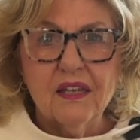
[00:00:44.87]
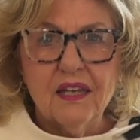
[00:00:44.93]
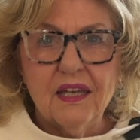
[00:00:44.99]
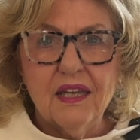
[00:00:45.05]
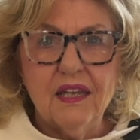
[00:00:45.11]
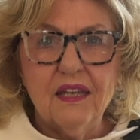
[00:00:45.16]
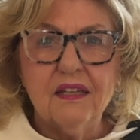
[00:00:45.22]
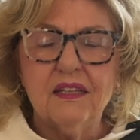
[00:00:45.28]

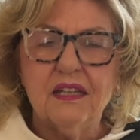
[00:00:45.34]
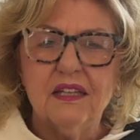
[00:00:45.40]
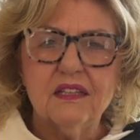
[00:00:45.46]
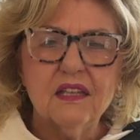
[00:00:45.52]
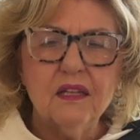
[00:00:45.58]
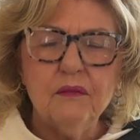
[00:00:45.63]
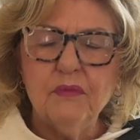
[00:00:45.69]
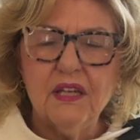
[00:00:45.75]
And
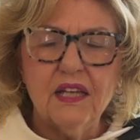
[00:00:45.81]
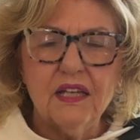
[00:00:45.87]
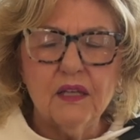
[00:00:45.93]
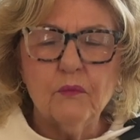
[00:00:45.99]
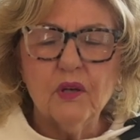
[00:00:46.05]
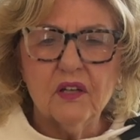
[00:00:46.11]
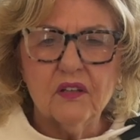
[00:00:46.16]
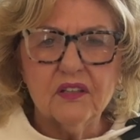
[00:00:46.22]
it can be
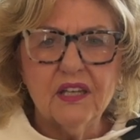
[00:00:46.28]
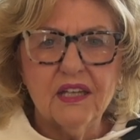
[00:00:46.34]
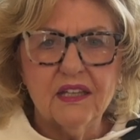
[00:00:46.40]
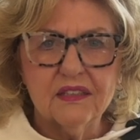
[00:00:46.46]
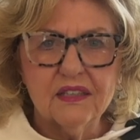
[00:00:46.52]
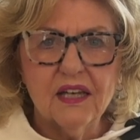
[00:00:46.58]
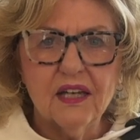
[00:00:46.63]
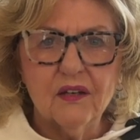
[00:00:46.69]
anywhere in
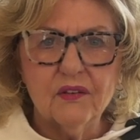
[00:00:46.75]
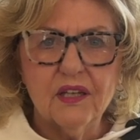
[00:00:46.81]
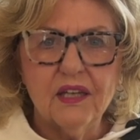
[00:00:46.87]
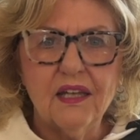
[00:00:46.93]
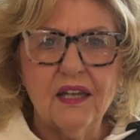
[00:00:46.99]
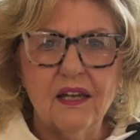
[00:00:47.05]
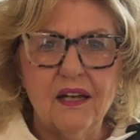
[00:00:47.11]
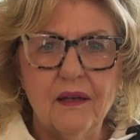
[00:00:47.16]
Kent
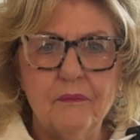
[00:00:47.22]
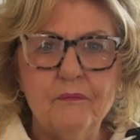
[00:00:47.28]
County,